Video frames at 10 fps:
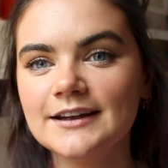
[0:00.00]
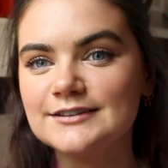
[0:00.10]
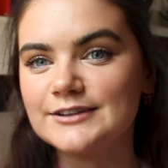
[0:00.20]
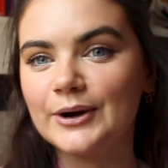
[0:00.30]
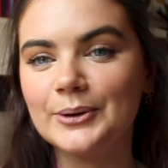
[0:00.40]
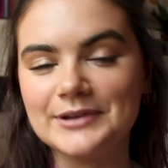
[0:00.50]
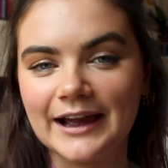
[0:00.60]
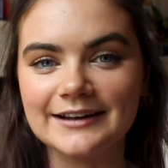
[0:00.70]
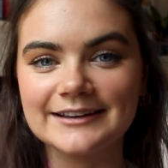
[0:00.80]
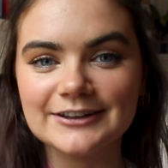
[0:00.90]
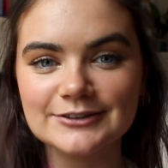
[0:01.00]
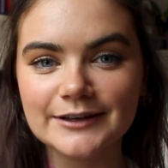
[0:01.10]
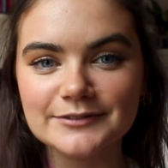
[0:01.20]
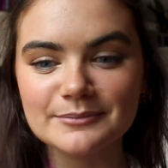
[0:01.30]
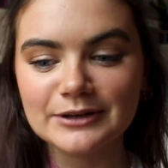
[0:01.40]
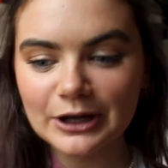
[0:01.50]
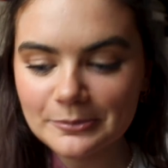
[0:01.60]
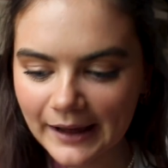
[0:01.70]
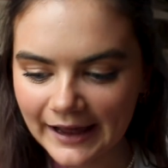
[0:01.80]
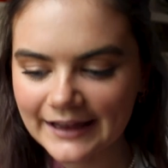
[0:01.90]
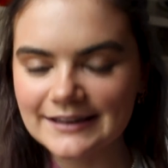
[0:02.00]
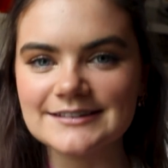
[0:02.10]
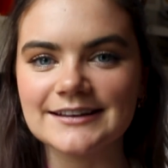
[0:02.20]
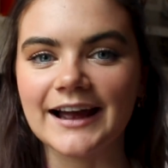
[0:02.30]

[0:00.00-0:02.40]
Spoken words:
So yeah, get yourself some good pens,